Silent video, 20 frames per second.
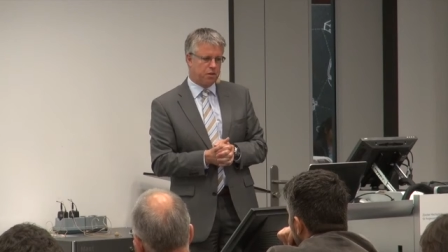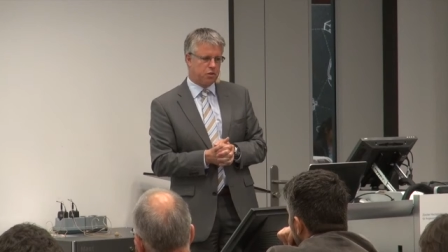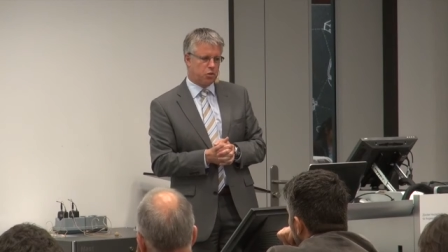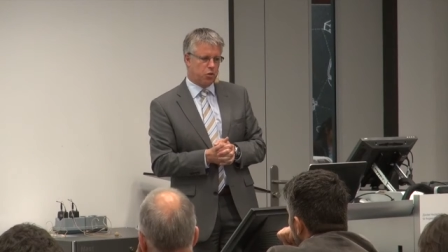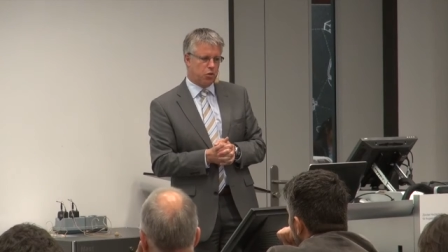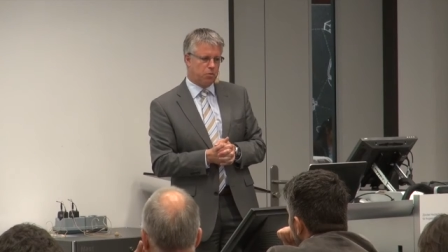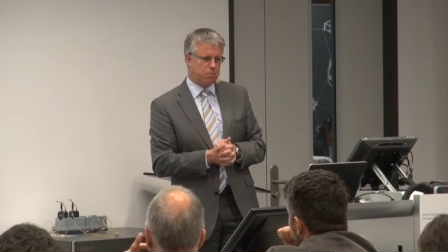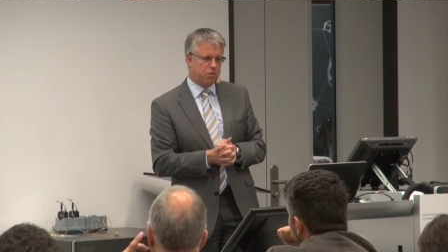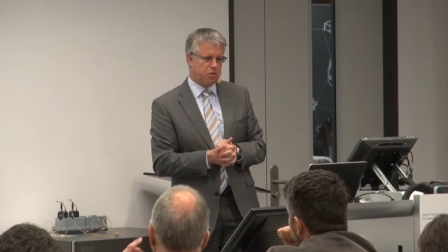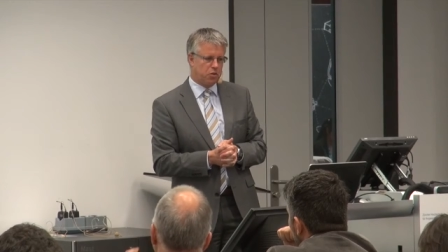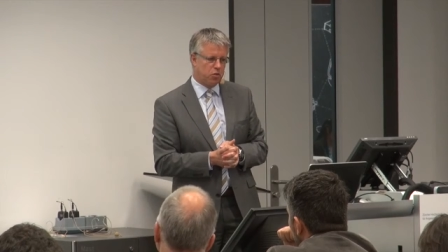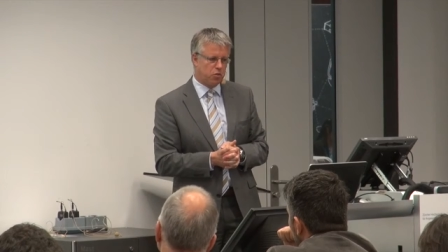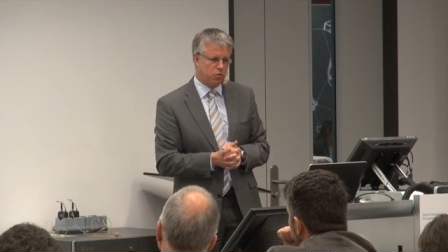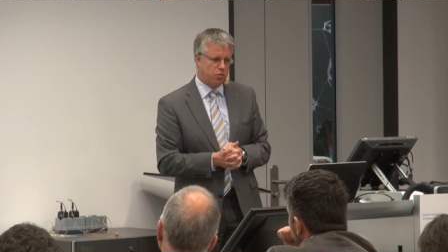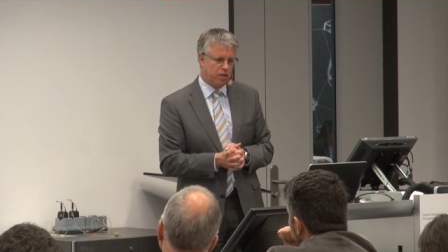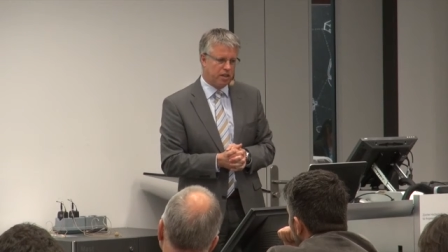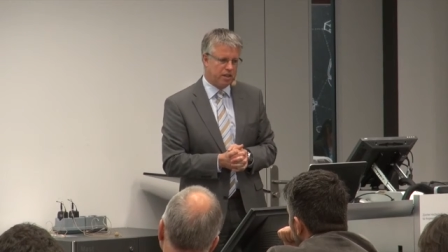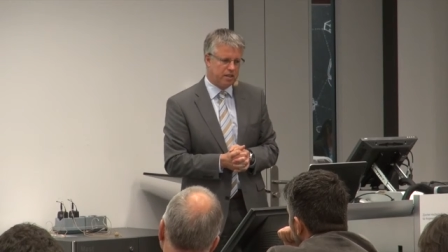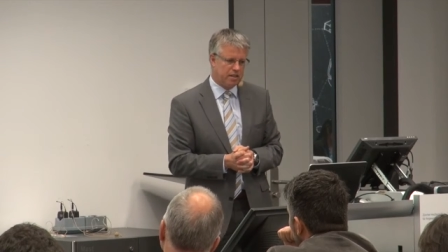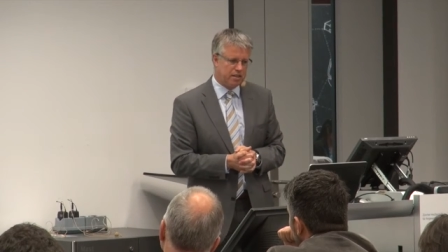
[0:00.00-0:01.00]
job
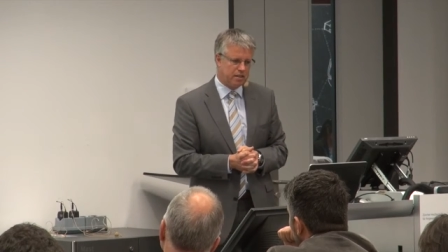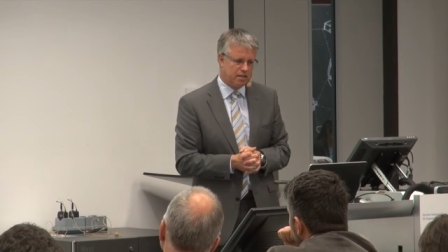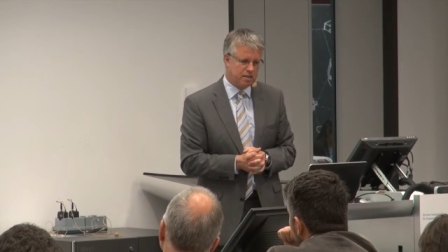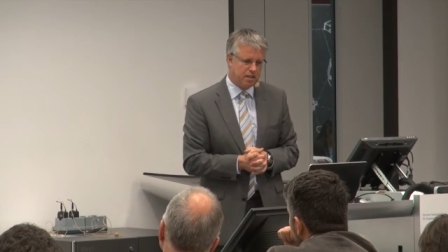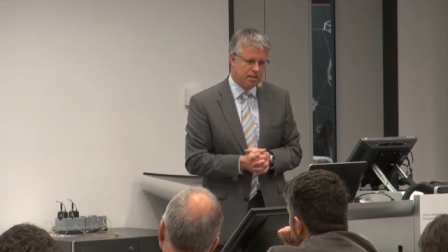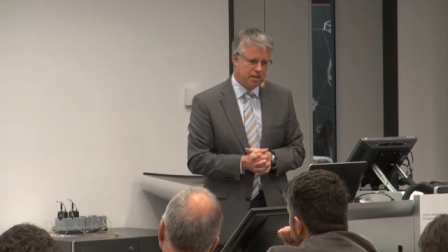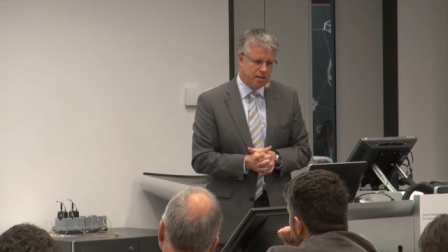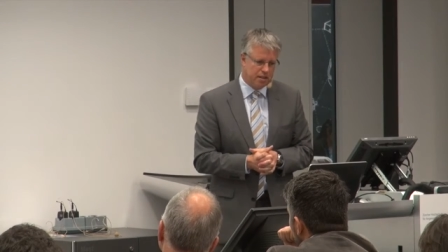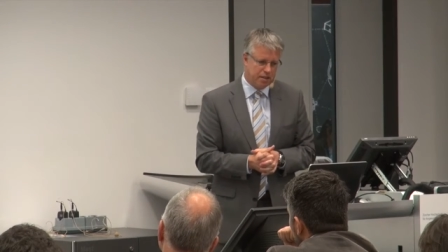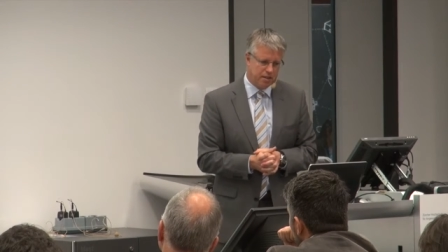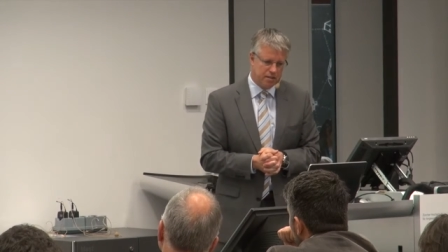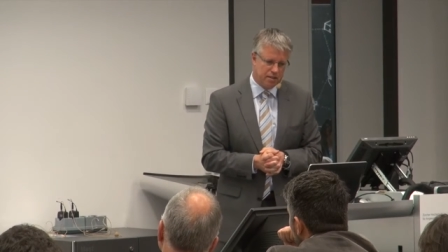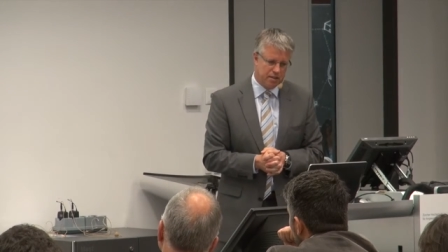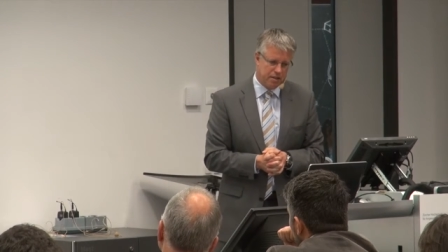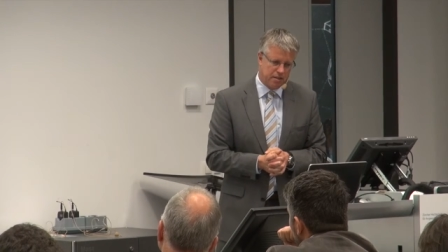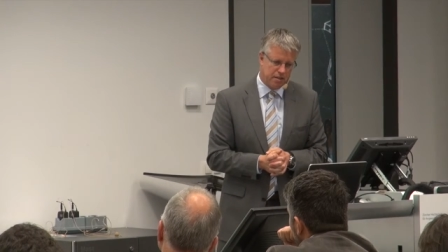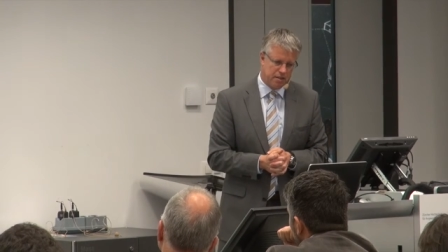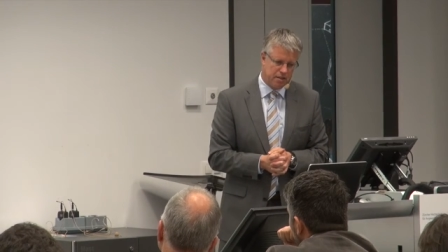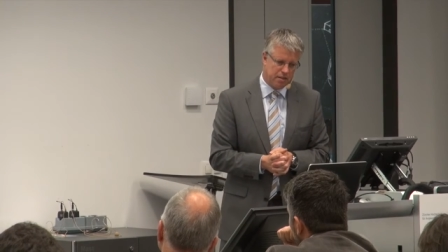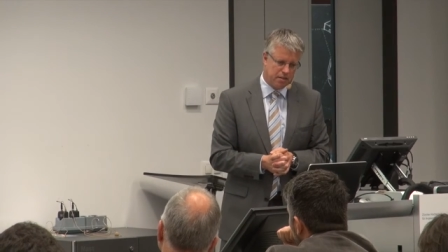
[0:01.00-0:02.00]
profiles
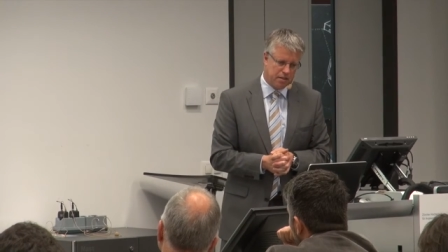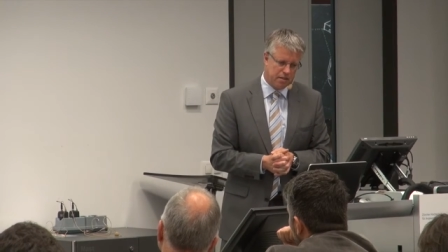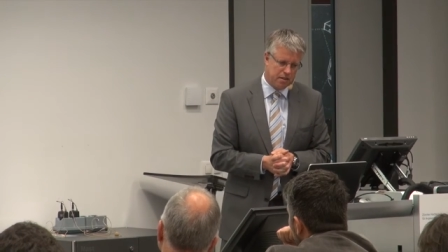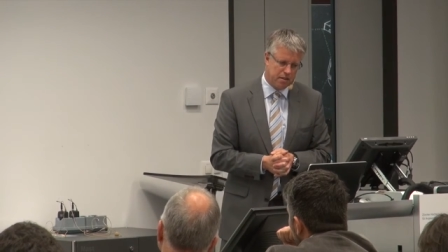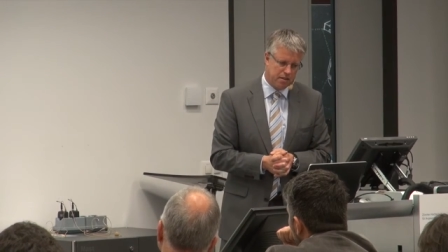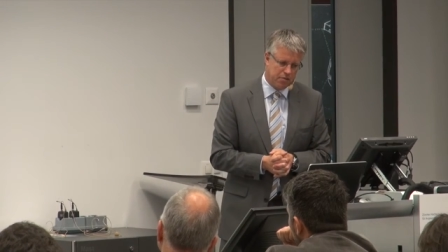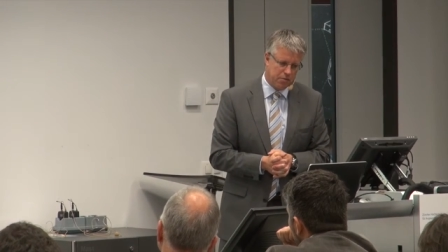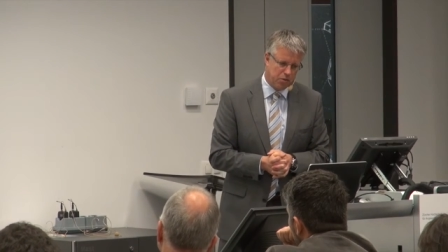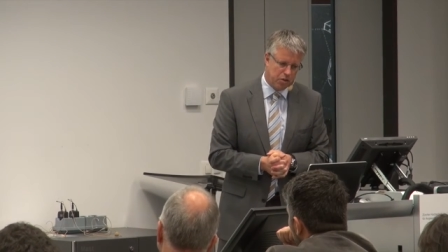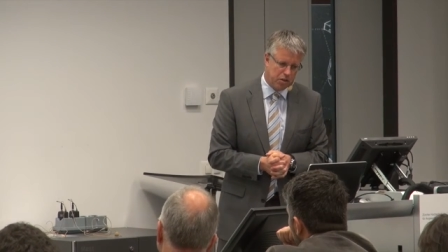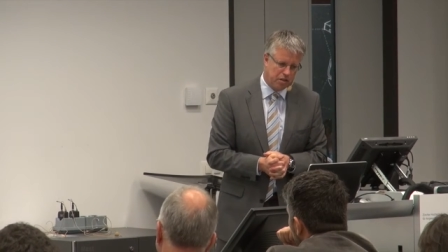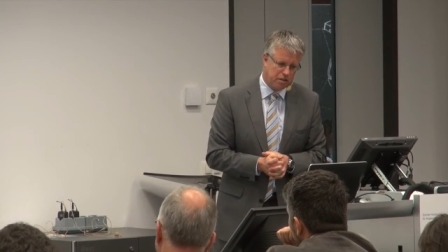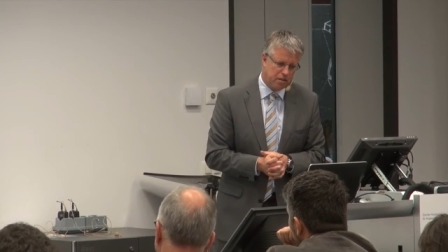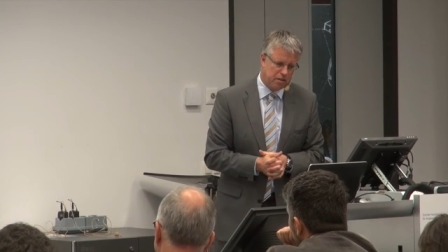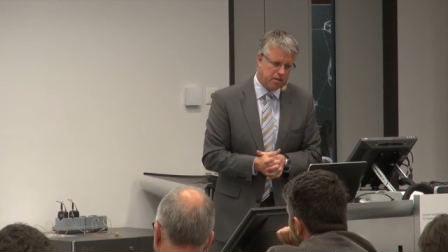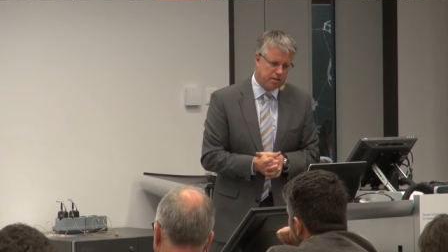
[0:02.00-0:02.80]
and work